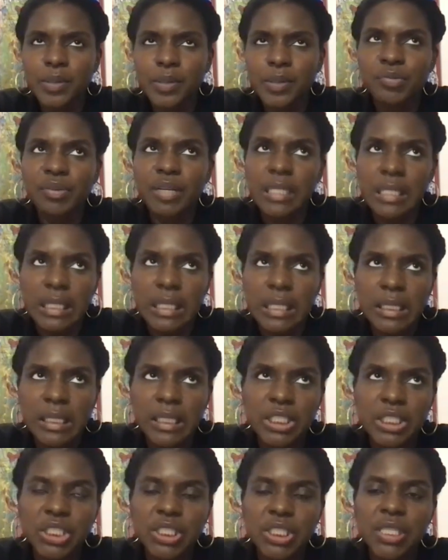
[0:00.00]
And most
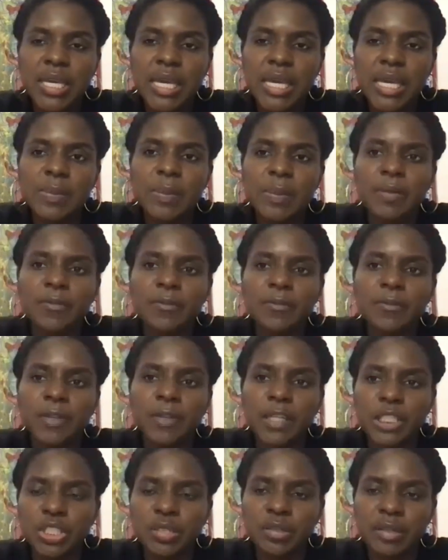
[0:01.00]
recently, she has been
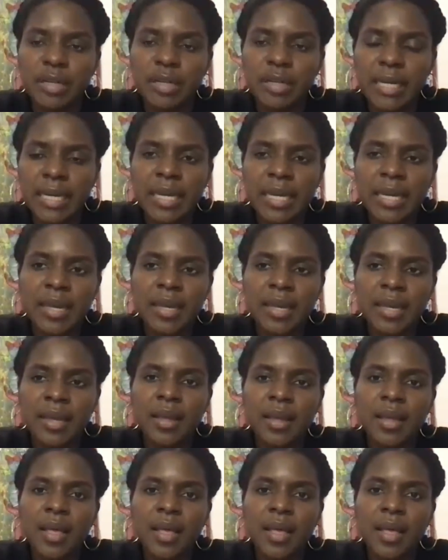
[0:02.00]
featuring